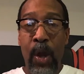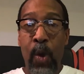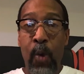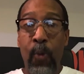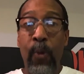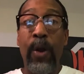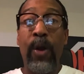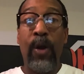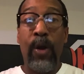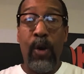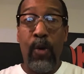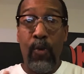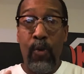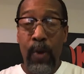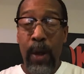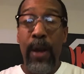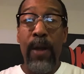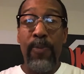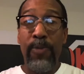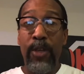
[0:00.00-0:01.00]
We're going to
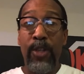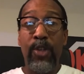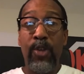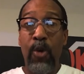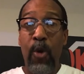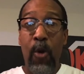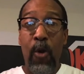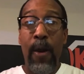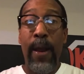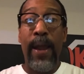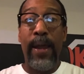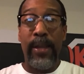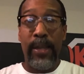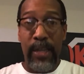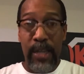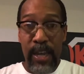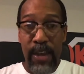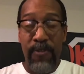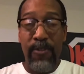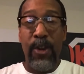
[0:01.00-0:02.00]
run up the score and
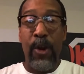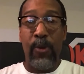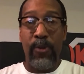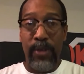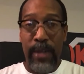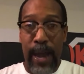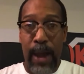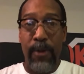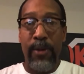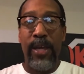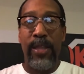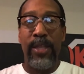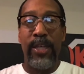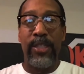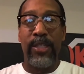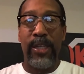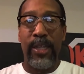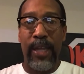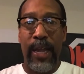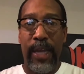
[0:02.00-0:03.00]
leave no doubt in
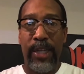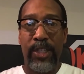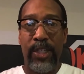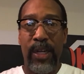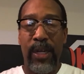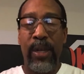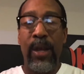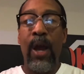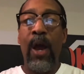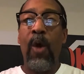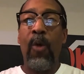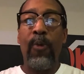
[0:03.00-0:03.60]
this election.